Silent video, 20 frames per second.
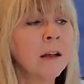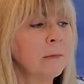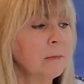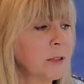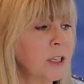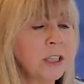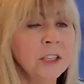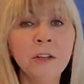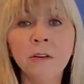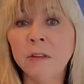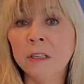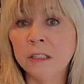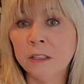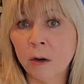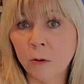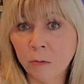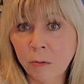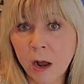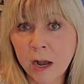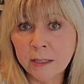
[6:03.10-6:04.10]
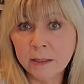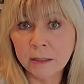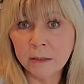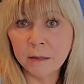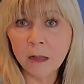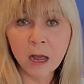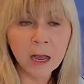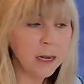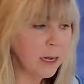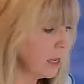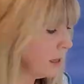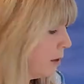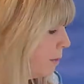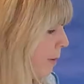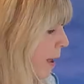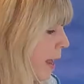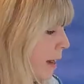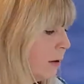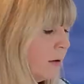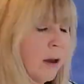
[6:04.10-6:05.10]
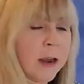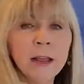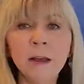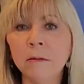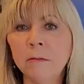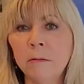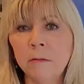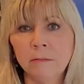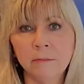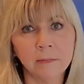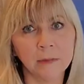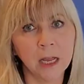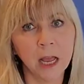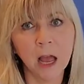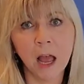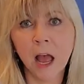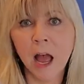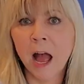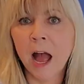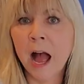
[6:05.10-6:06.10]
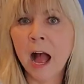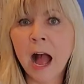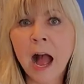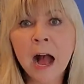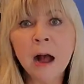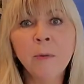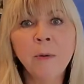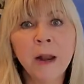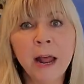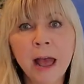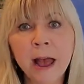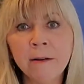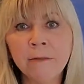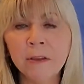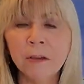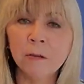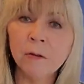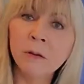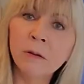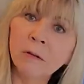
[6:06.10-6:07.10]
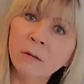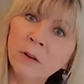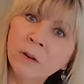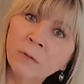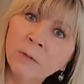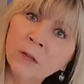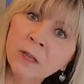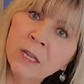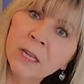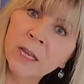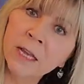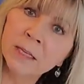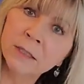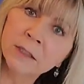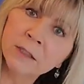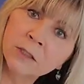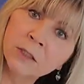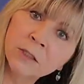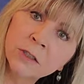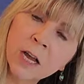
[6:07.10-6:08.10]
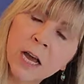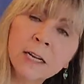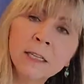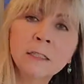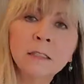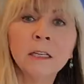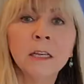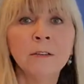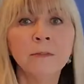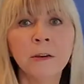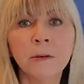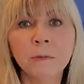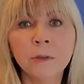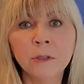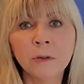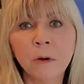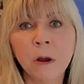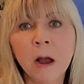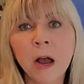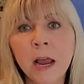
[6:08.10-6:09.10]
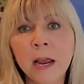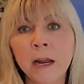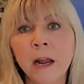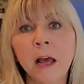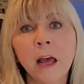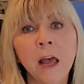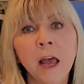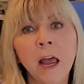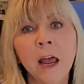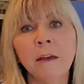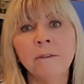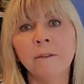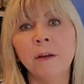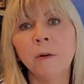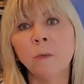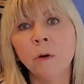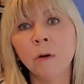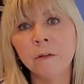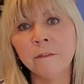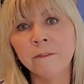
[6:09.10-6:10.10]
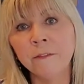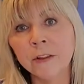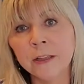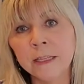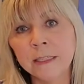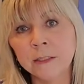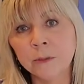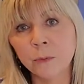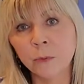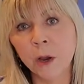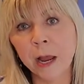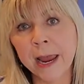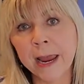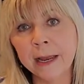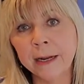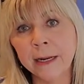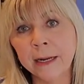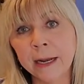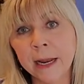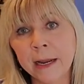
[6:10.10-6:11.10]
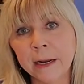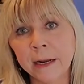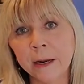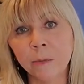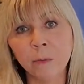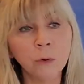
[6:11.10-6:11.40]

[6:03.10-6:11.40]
To do this horizon line in the background, I would have you doing this to try to see if it was right, if it weren't for this handy dandy